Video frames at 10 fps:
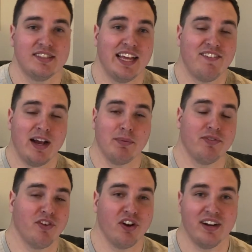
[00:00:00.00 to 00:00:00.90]
Sapphire
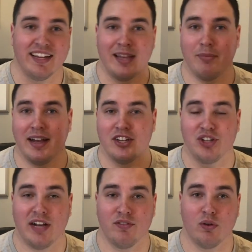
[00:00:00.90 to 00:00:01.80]
Preferred and get my
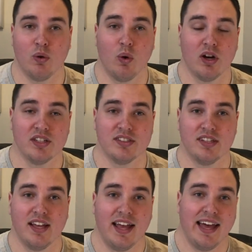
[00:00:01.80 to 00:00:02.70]
travel rewards
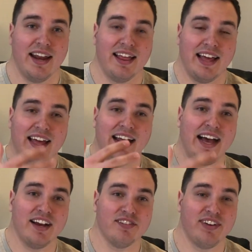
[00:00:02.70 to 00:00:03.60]
at a
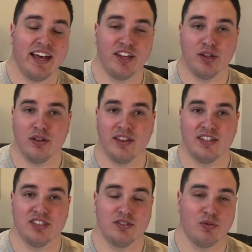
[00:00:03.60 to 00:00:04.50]
higher value than
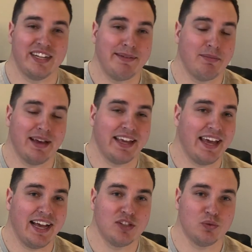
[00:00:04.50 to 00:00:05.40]
just redeeming my
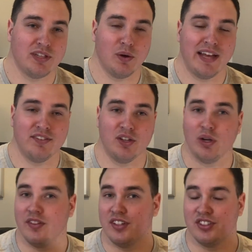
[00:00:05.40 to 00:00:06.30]
cash, which I would have to do
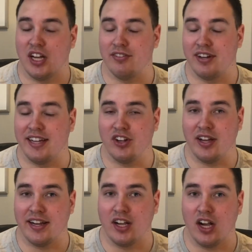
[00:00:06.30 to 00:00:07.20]
on the Discover It
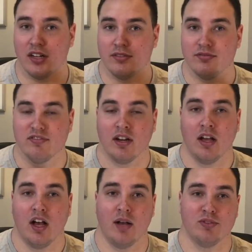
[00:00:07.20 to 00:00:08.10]
credit card.
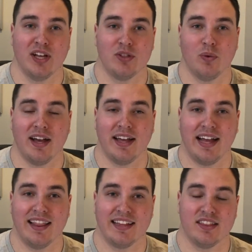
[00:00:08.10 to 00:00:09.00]
So that's why
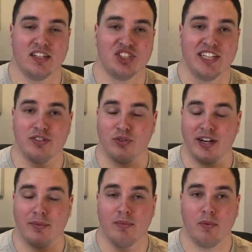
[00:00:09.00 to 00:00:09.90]
I like the Chase
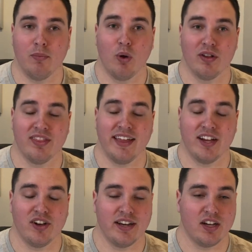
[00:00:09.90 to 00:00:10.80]
Freedom more than
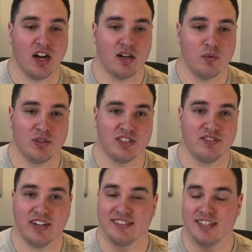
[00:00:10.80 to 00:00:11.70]
that credit card, which is
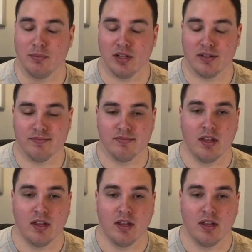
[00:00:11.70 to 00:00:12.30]
very similar.